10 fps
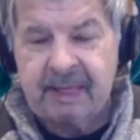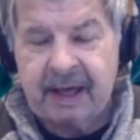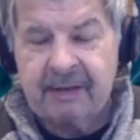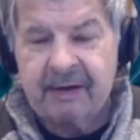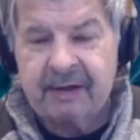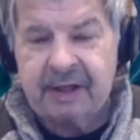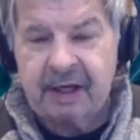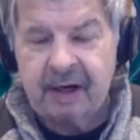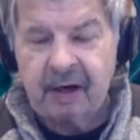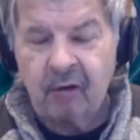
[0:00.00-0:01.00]
And there's a
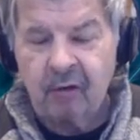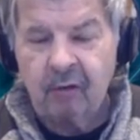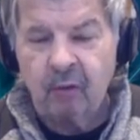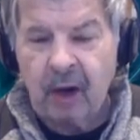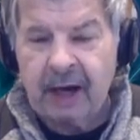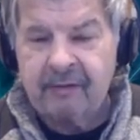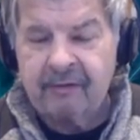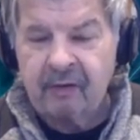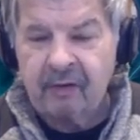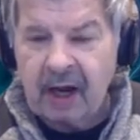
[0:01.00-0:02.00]
whole wide
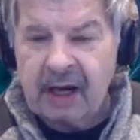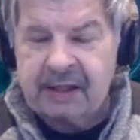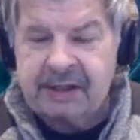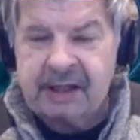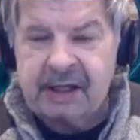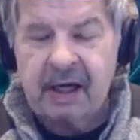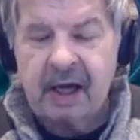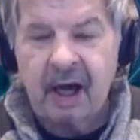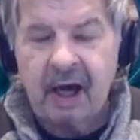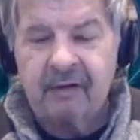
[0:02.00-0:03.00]
variety
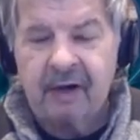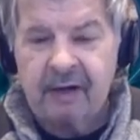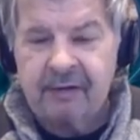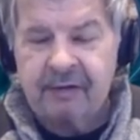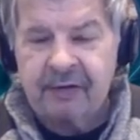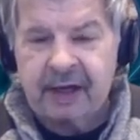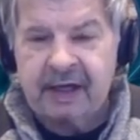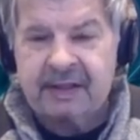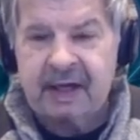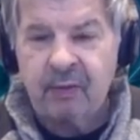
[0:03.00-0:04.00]
of other
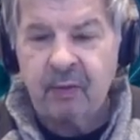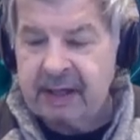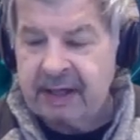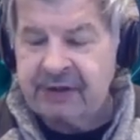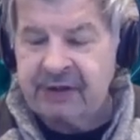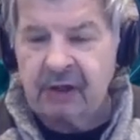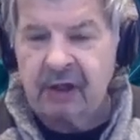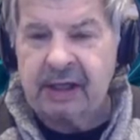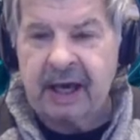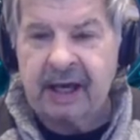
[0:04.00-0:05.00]
things that we need to
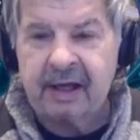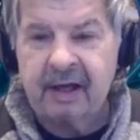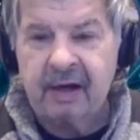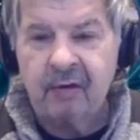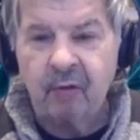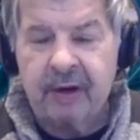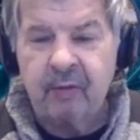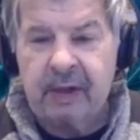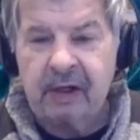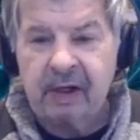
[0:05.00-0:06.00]
look at when
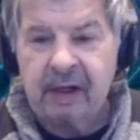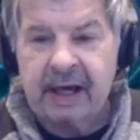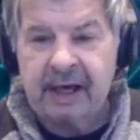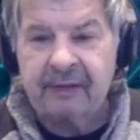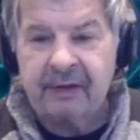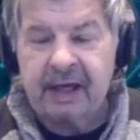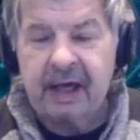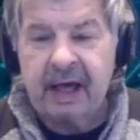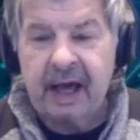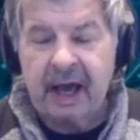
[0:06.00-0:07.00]
we look at the
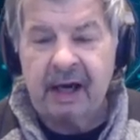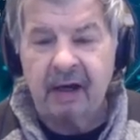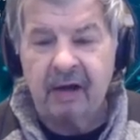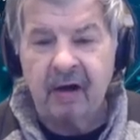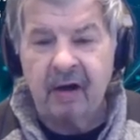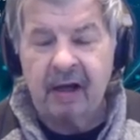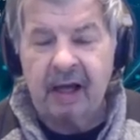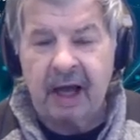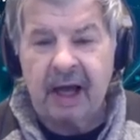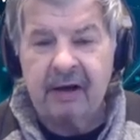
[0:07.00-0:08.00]
analog
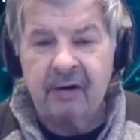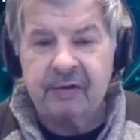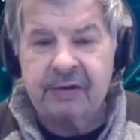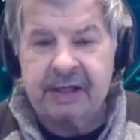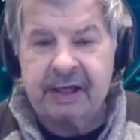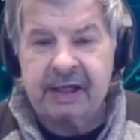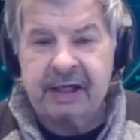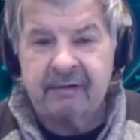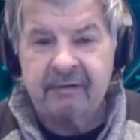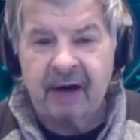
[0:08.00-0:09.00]
IoT
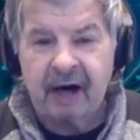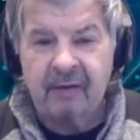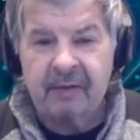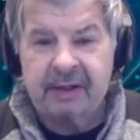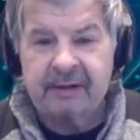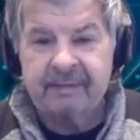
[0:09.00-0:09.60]
environment.